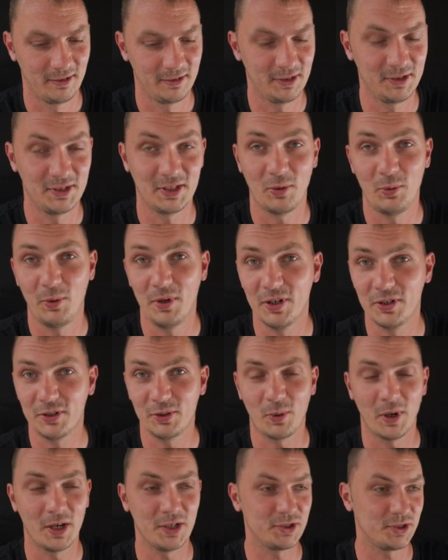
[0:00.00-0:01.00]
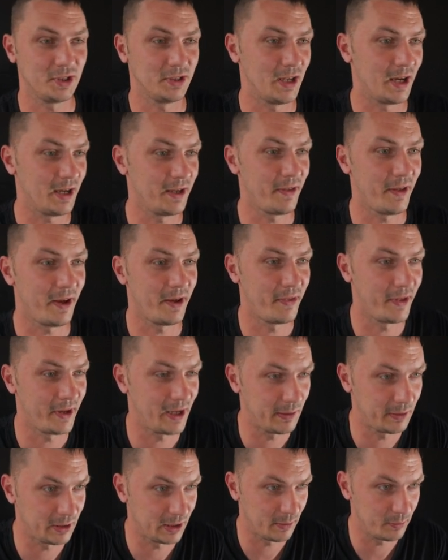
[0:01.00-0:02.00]
This is a weird question. I, I think
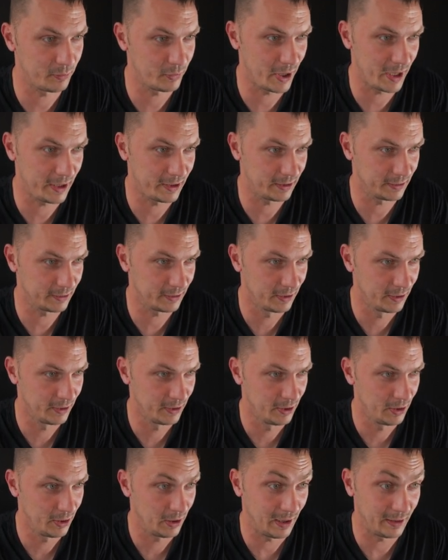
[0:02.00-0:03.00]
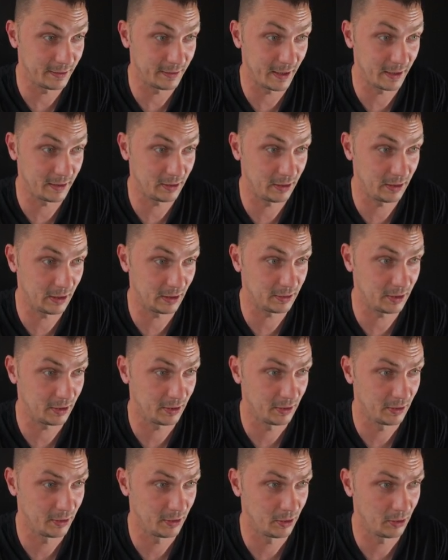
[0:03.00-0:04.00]
I'm gonna break it. And then get
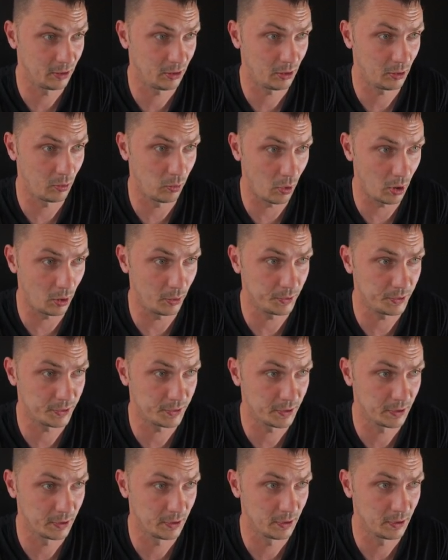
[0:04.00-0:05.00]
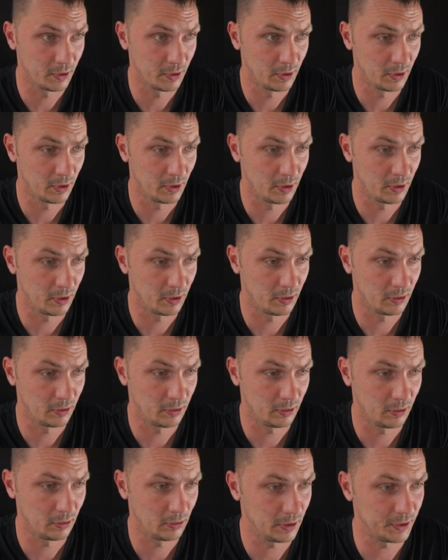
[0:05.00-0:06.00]
quotes.
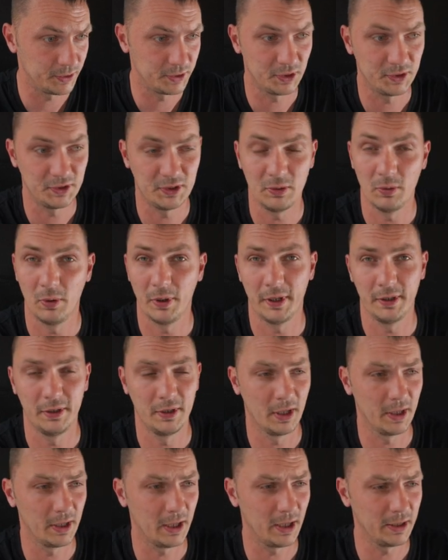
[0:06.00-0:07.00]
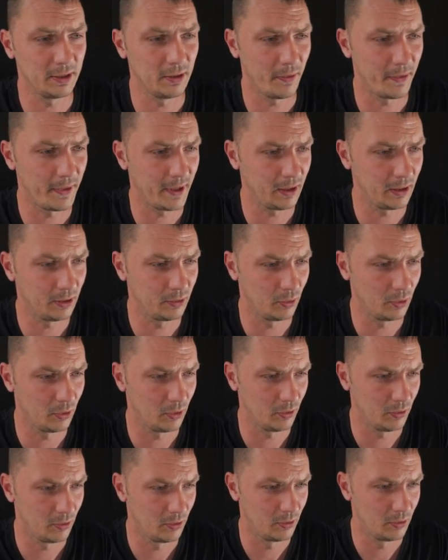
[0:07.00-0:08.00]
Let's just see what it does. I don't think it
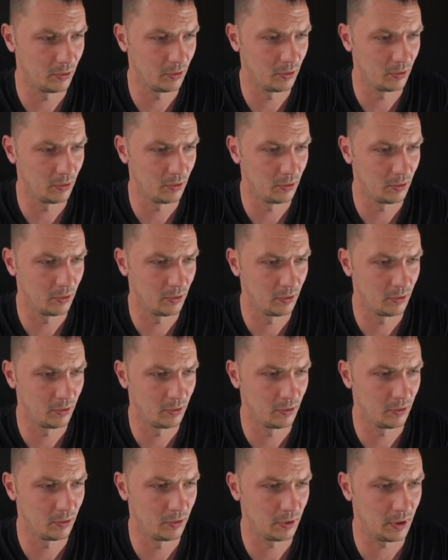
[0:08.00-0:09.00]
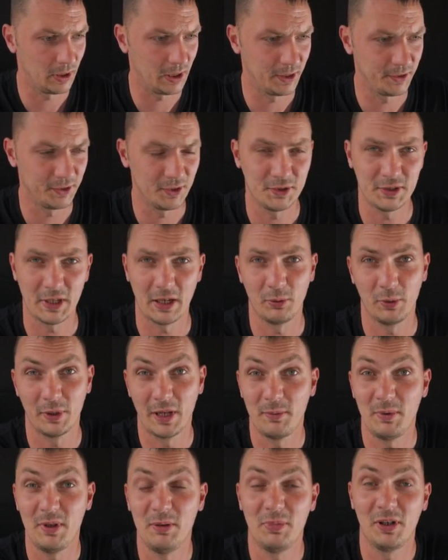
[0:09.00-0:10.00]
will understand what
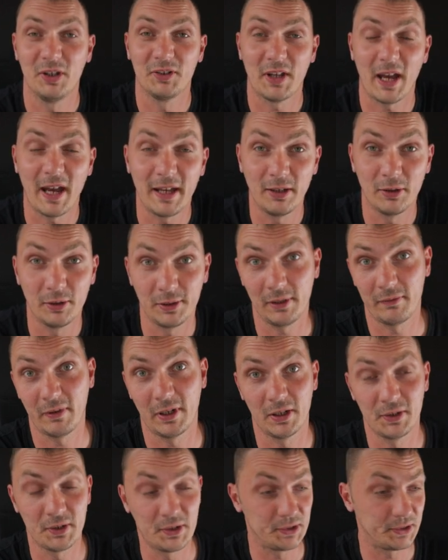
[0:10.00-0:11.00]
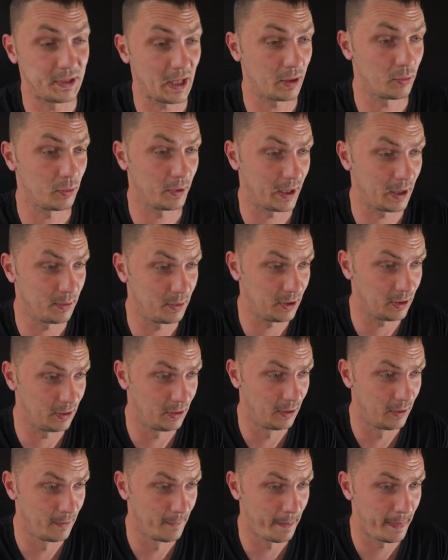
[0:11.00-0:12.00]
I mean, because I don't even understand what I mean.
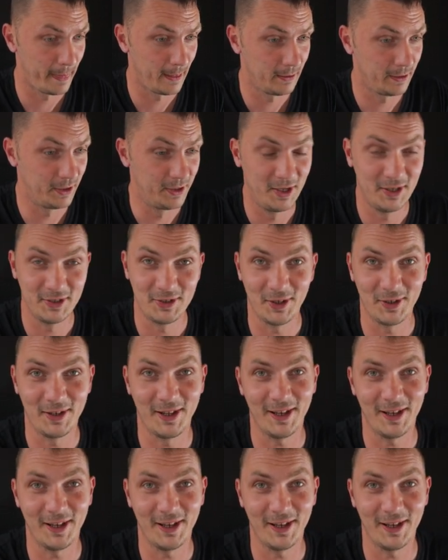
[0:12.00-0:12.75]
So